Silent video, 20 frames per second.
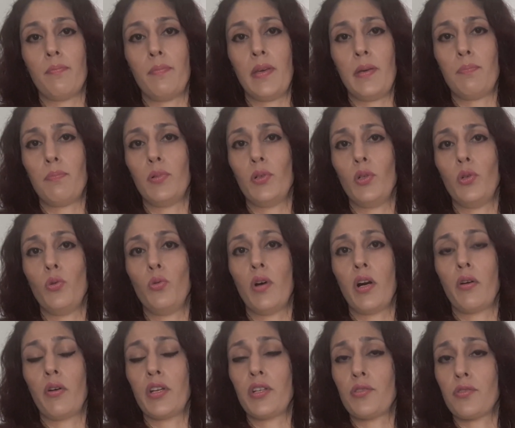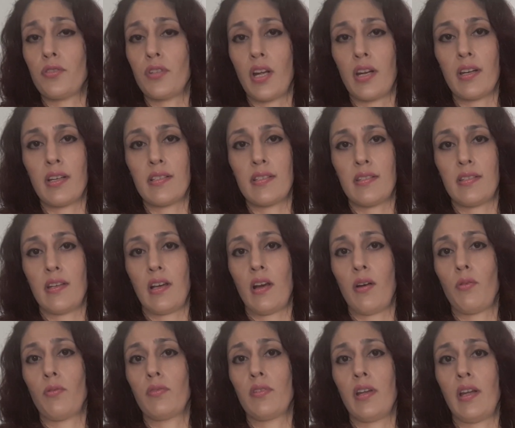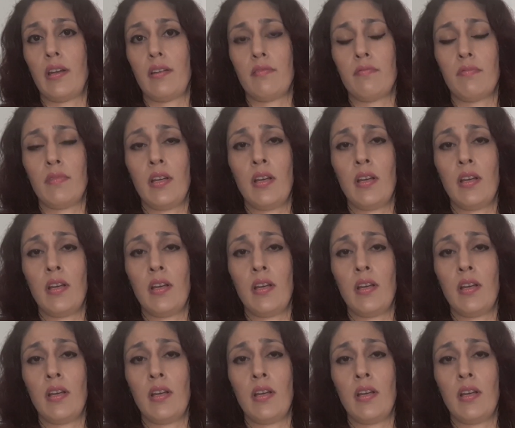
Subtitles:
people who are going to run us down and